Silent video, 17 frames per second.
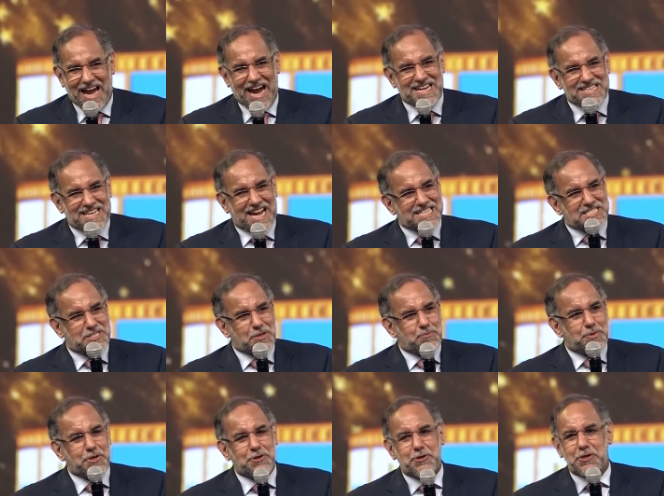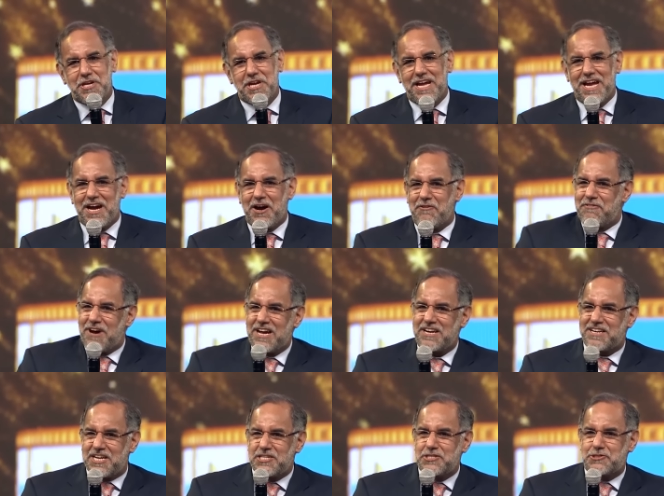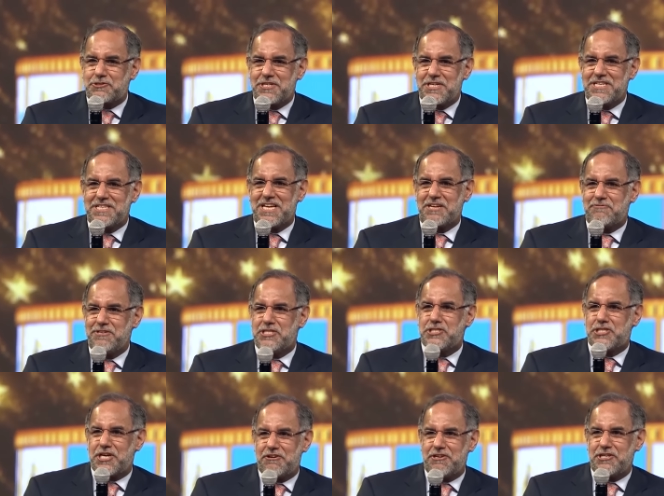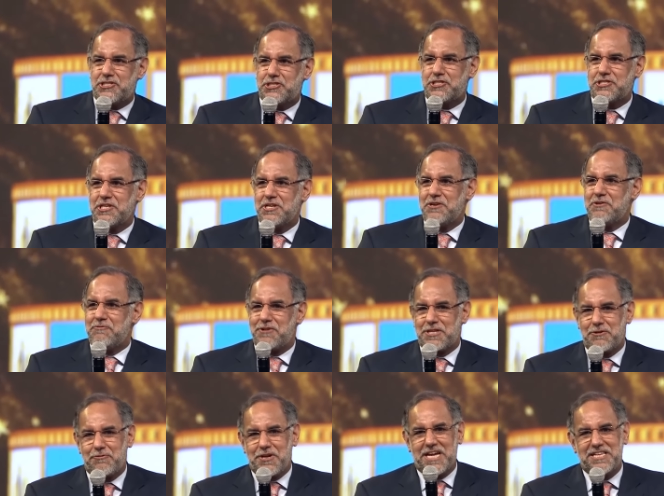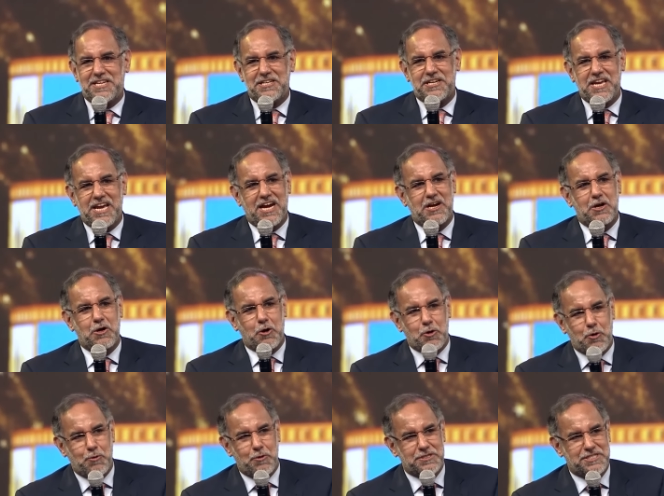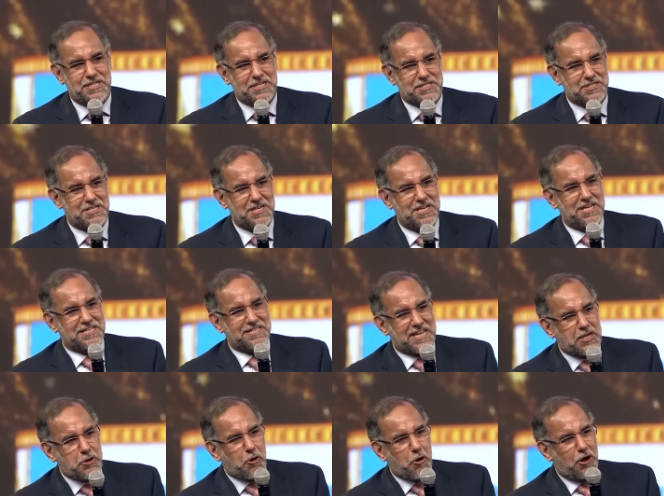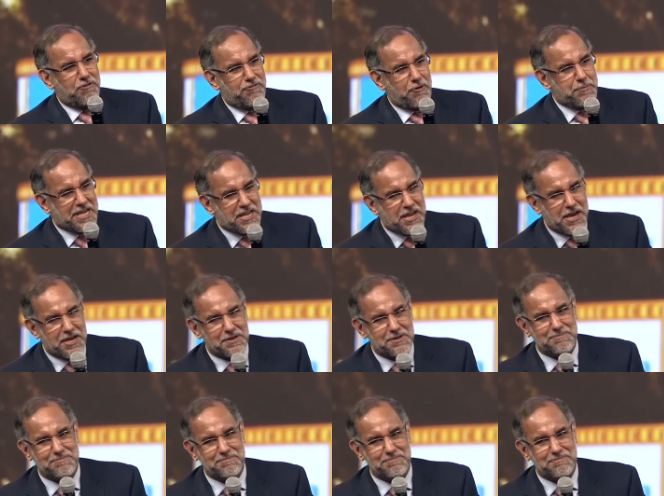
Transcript: And that's the beauty of our country that we cherish, whether we are in India or overseas. Thank you all for being here.